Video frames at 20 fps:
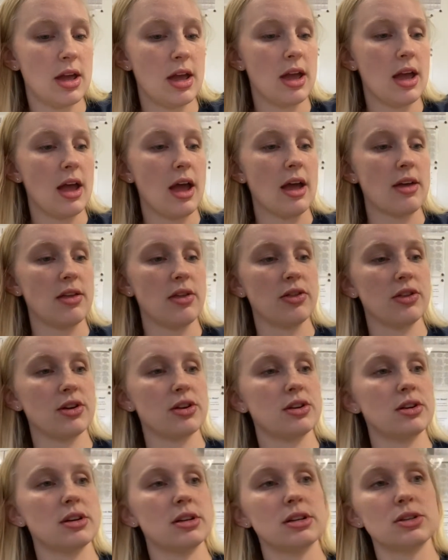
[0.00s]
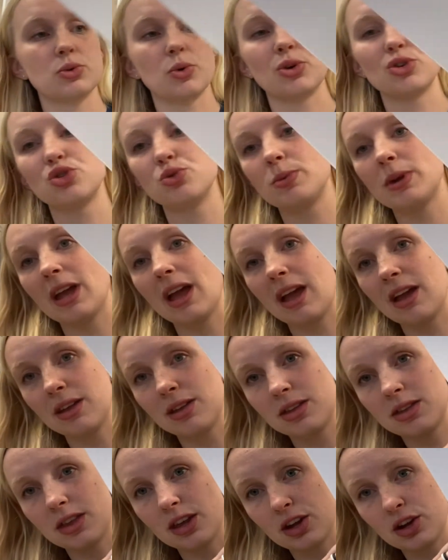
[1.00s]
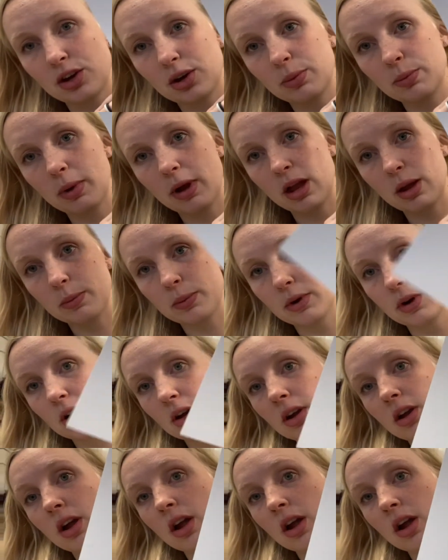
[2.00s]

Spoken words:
And then there is going to be a thicker paper.